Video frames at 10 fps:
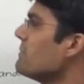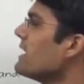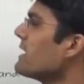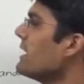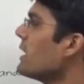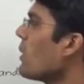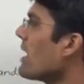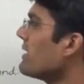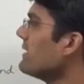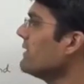similar
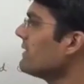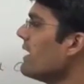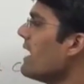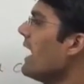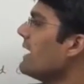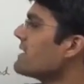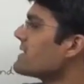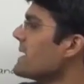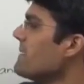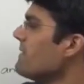inequalities and
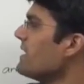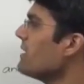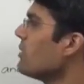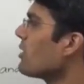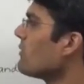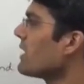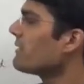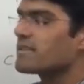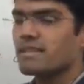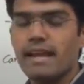the same variable on one
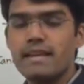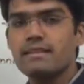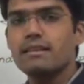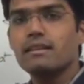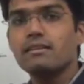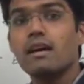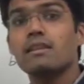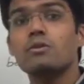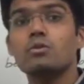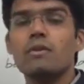of the sides, the
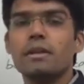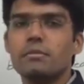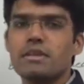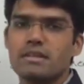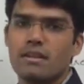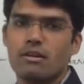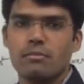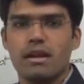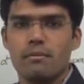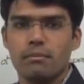other two variables
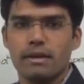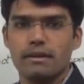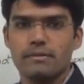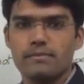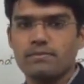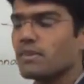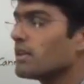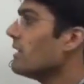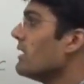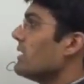cannot be compared.
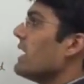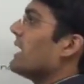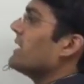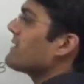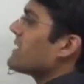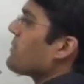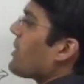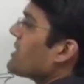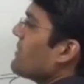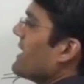The other such
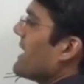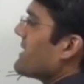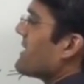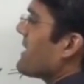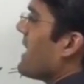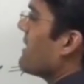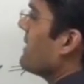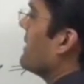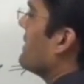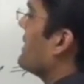possible cases
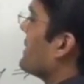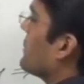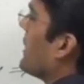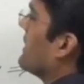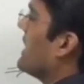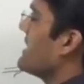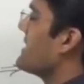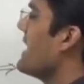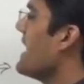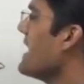are this one, that
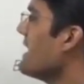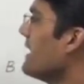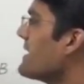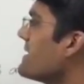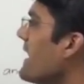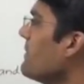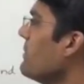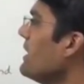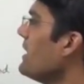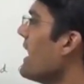is A less
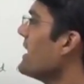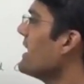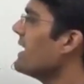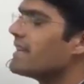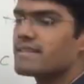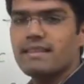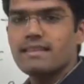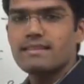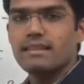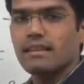than B and A less
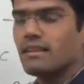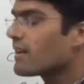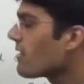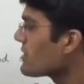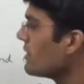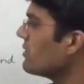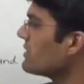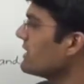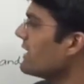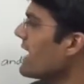than C. Here also
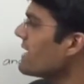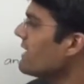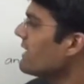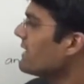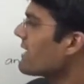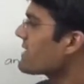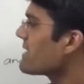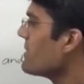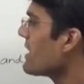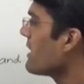you see that there are
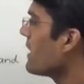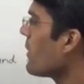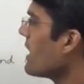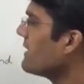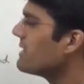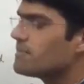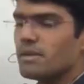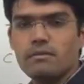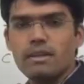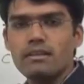similar inequalities
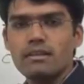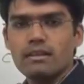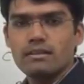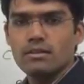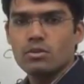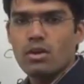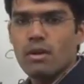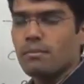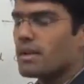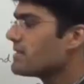between the two
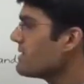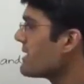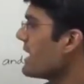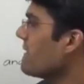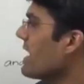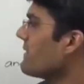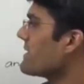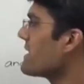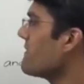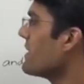comparisons and we
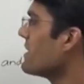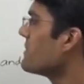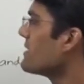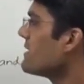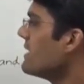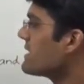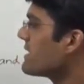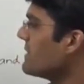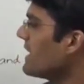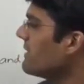have the same variable.
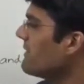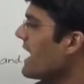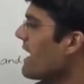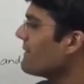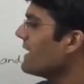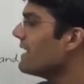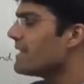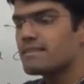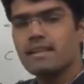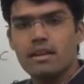Similarly, we have A
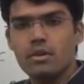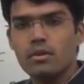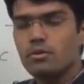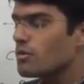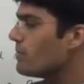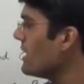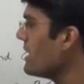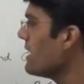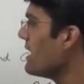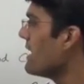less than or equal to
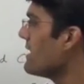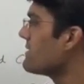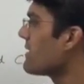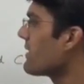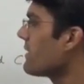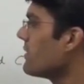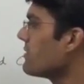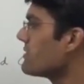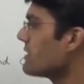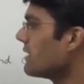B, A less than or
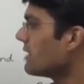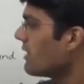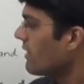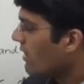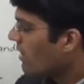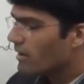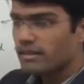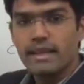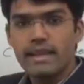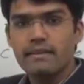equal to C,
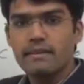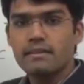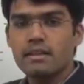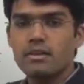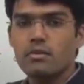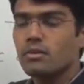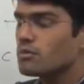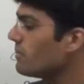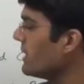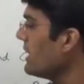or A greater than or
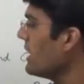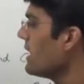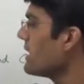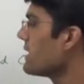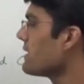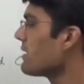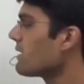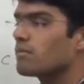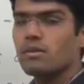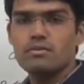equal to B, A greater than
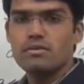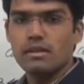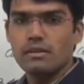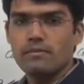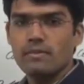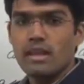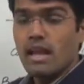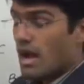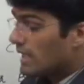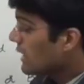or equal to C.
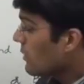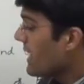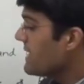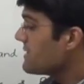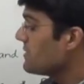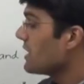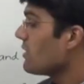Otherwise, we